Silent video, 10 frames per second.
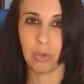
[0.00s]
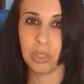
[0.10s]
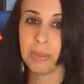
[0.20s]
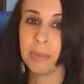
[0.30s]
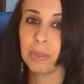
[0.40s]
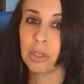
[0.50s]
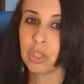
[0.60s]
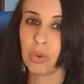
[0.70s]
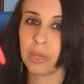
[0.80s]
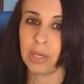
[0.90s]
Most people are
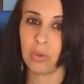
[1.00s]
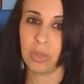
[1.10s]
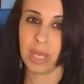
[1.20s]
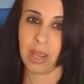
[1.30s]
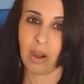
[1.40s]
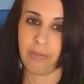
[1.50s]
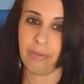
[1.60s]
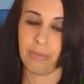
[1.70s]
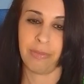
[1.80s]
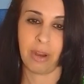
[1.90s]
showing who they are
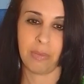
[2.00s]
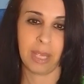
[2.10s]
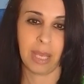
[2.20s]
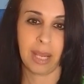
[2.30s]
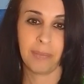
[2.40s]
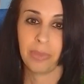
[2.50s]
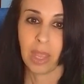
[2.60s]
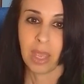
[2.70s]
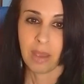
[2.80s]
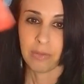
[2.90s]
from the very beginning.
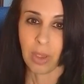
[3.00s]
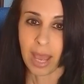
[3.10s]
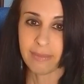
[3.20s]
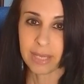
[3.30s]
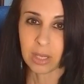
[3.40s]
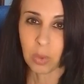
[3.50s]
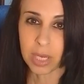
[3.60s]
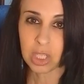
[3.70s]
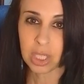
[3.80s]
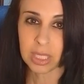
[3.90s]
If you have any
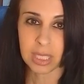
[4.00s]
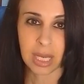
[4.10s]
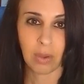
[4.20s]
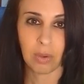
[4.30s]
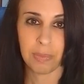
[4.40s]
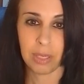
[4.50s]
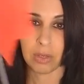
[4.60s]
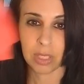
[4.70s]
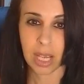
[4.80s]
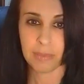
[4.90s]
questions, now would be
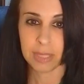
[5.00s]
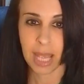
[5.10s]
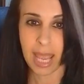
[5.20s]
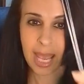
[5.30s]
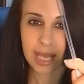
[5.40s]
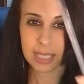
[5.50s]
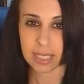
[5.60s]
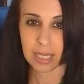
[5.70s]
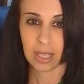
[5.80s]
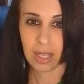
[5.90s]
your time to ask.